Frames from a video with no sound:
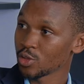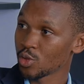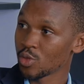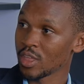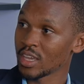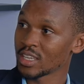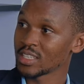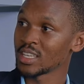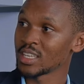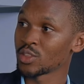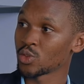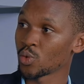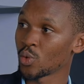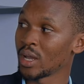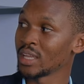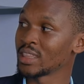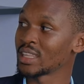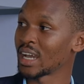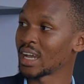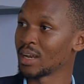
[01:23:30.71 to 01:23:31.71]
to the extent
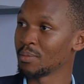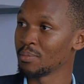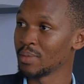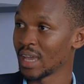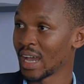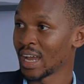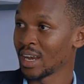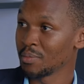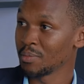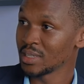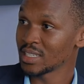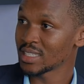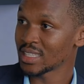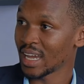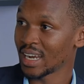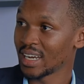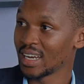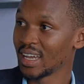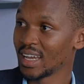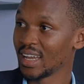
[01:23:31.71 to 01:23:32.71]
where it can be
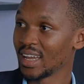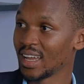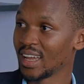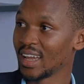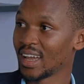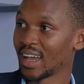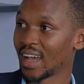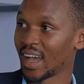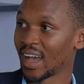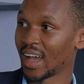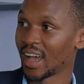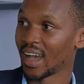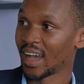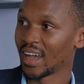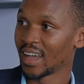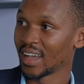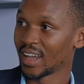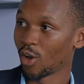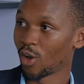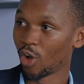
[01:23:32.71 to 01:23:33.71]
administered uh,